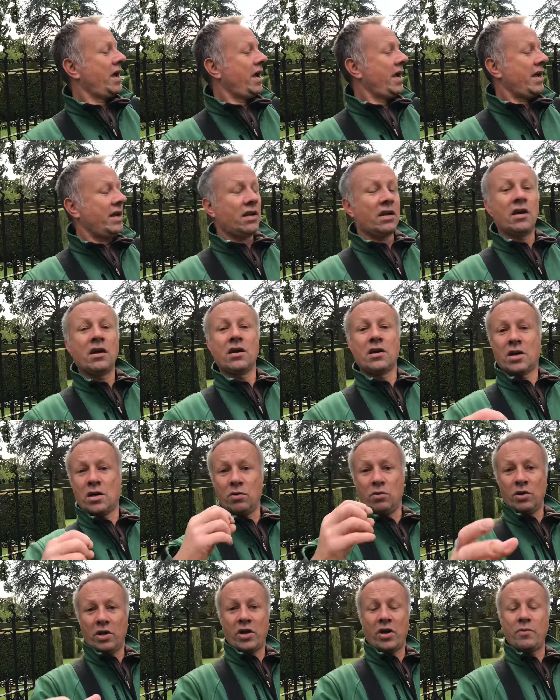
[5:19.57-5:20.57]
It'll
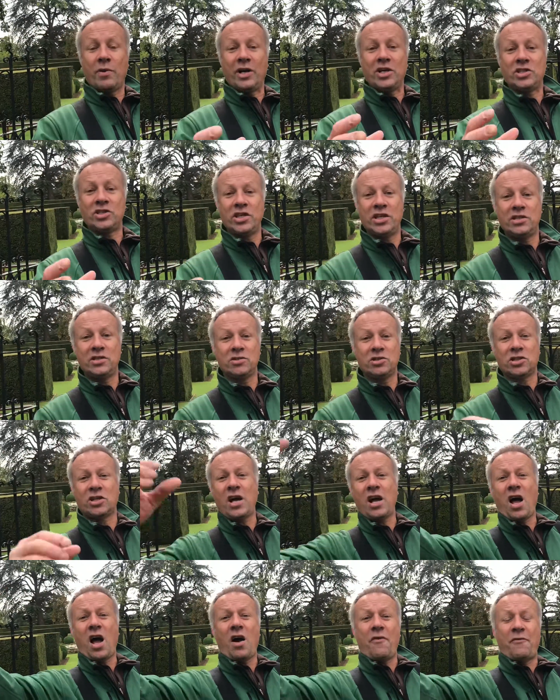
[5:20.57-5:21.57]
call at you when it sees you,
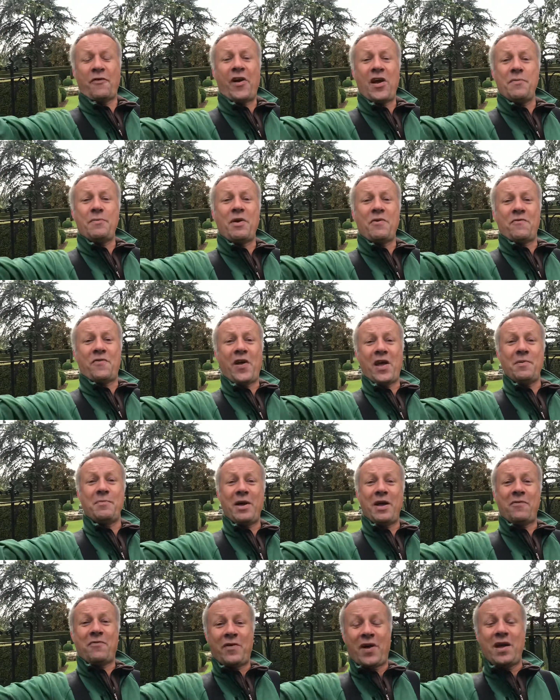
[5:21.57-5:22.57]
oh, feed me, feed
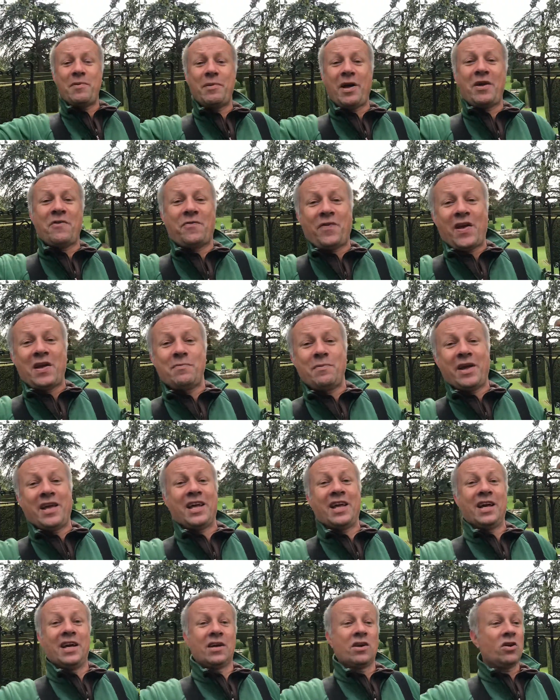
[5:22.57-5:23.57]
me, feed me, feed me,
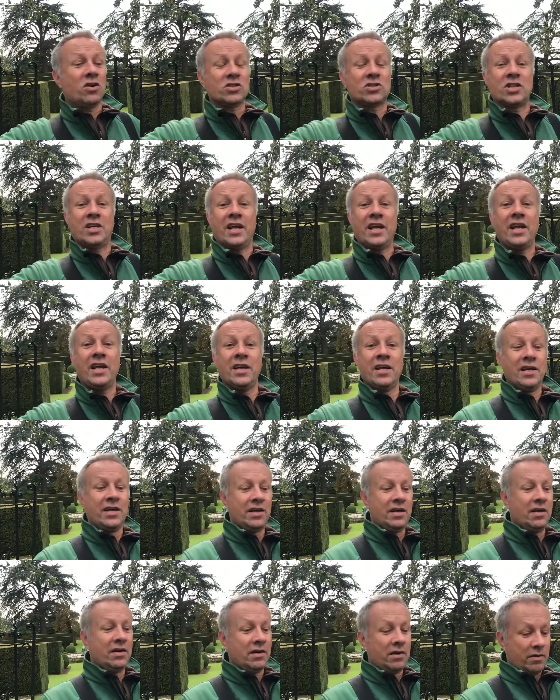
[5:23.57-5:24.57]
constantly,
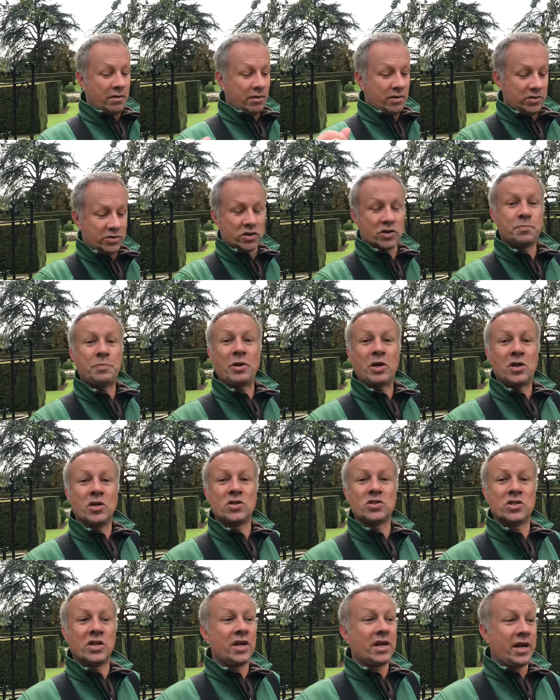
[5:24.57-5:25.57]
just
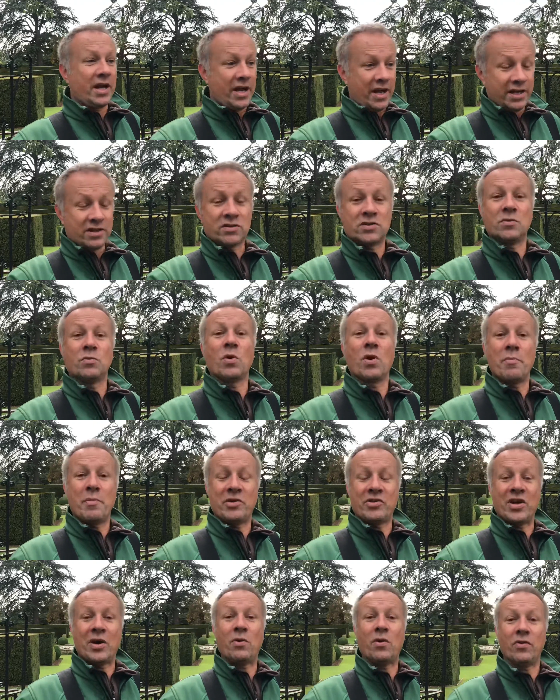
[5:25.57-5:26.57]
because it doesn't want to
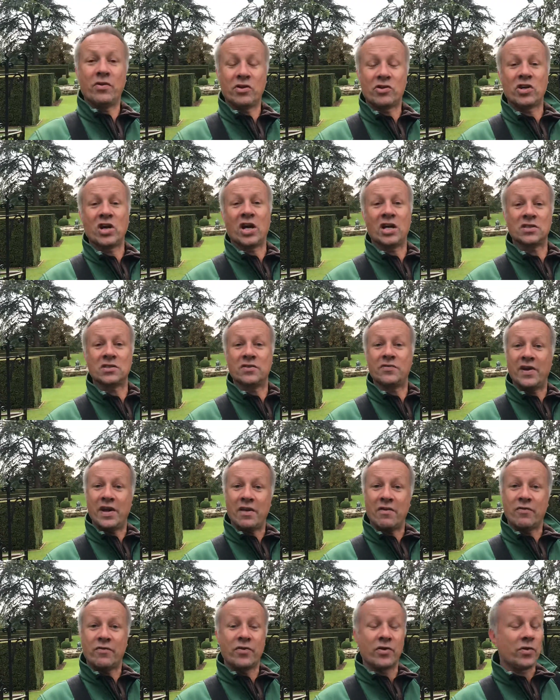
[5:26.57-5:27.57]
miss out on the chance of any
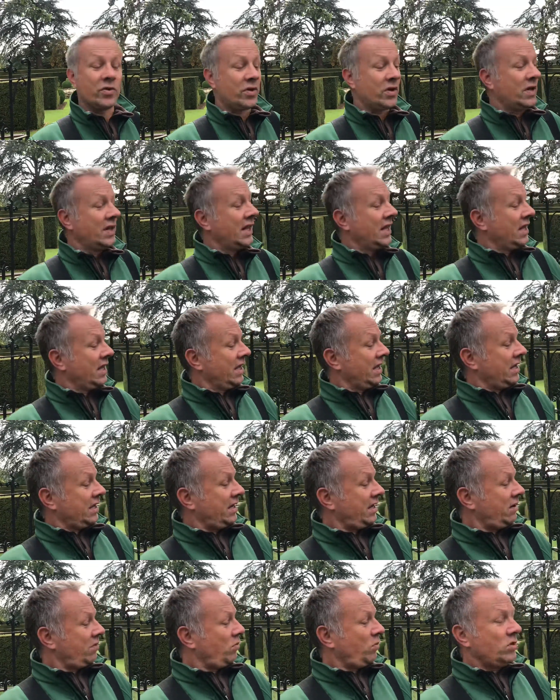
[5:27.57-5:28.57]
food.
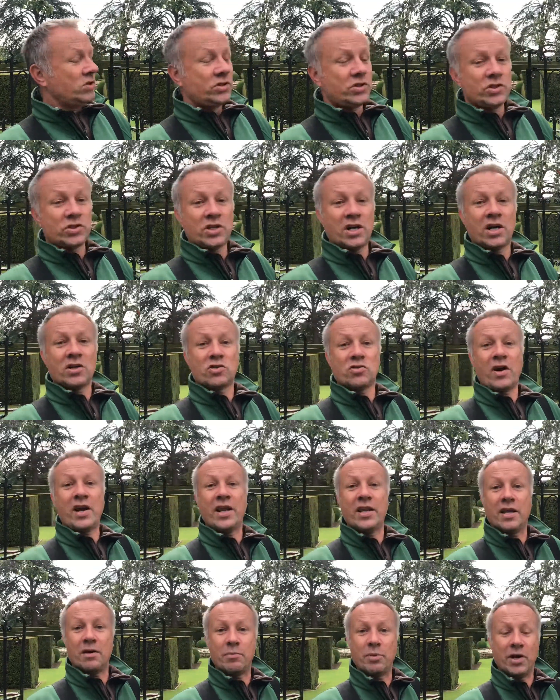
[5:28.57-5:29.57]
Now, once you start training
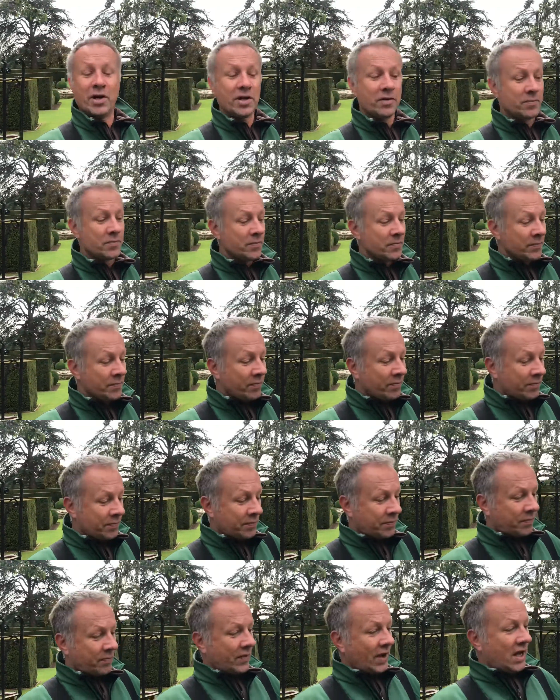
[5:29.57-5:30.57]
that bird,
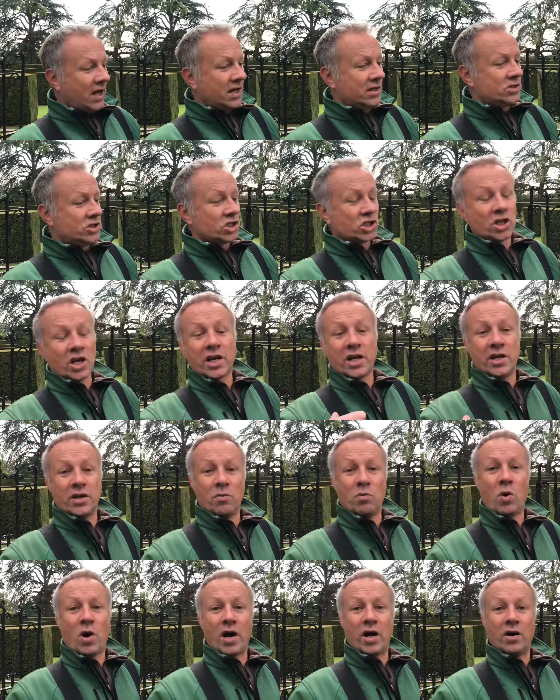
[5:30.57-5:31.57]
and just like in the
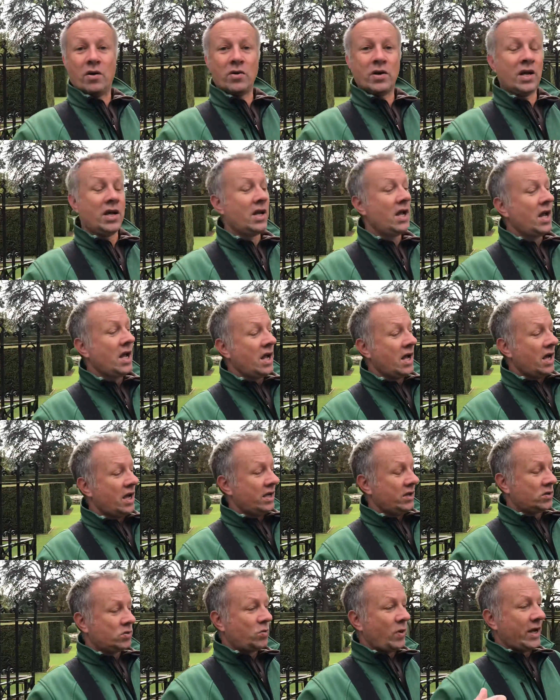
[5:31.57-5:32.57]
wild,
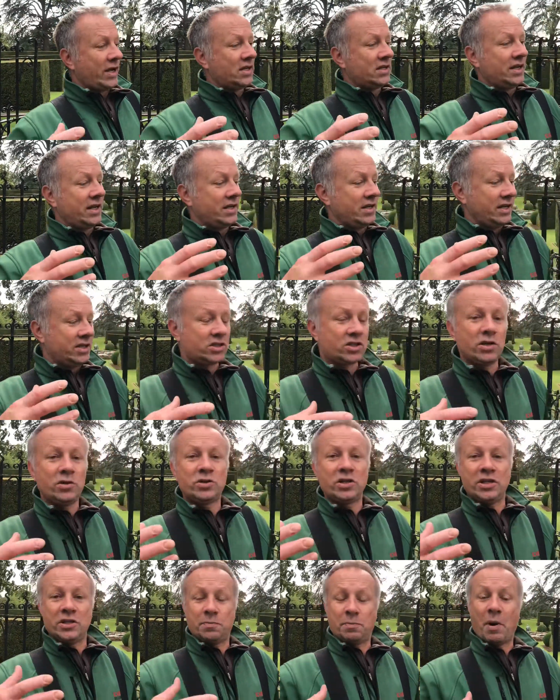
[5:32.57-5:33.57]
then it's
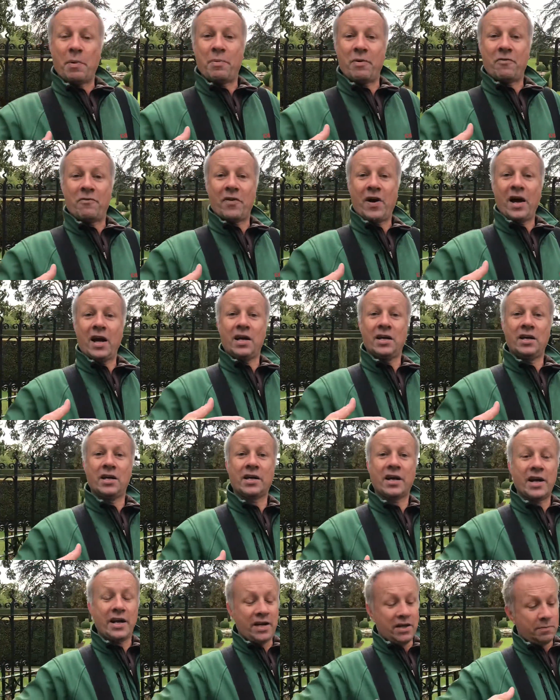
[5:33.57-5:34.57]
losing its puppy fat,
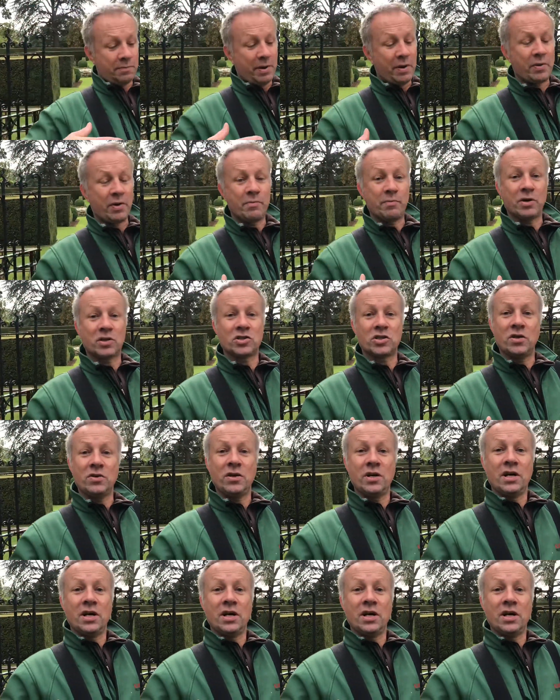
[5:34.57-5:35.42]
getting it building muscle,